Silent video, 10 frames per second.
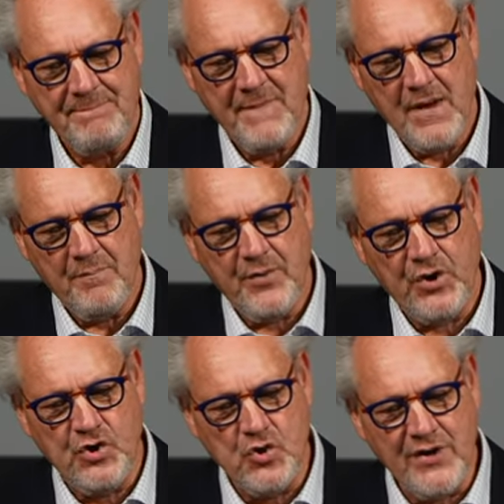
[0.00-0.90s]
But
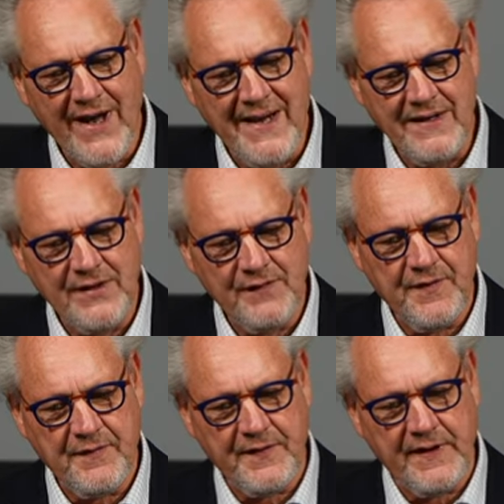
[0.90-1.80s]
united
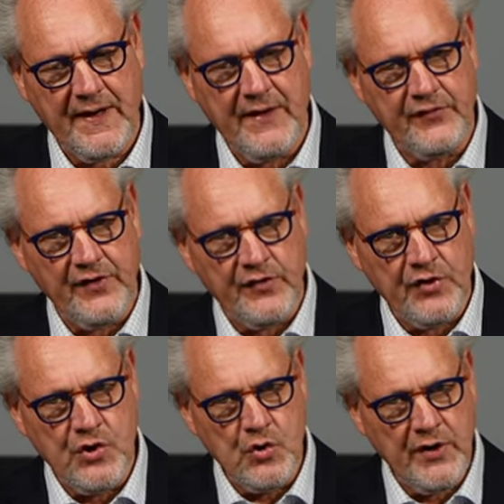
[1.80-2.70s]
with Christ is a
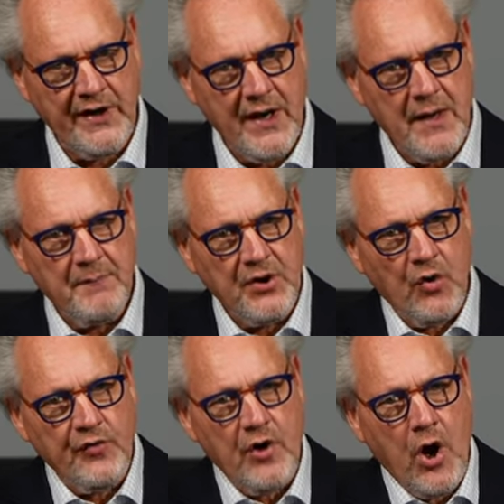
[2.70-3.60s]
union, but
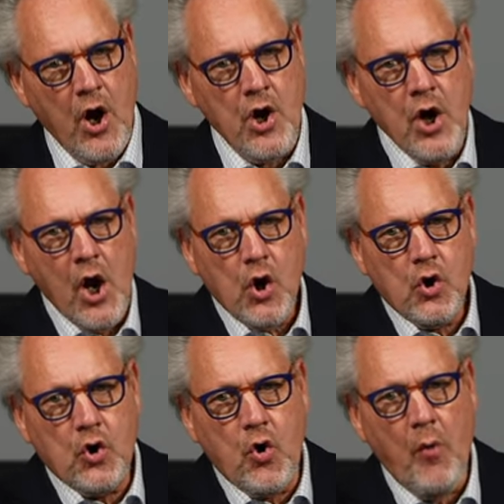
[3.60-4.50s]
also a
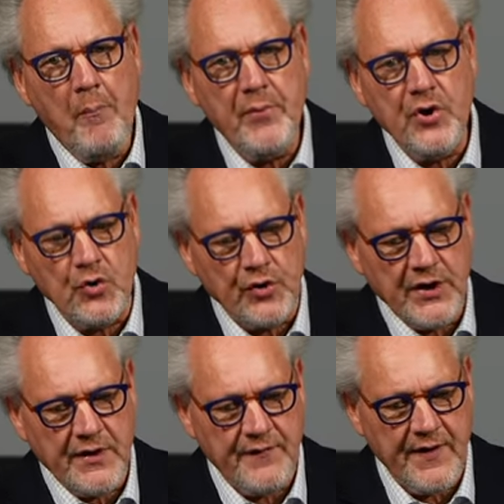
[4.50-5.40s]
communion
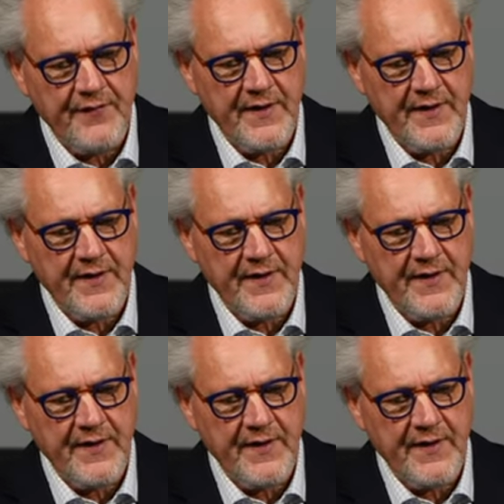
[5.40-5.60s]
with Him.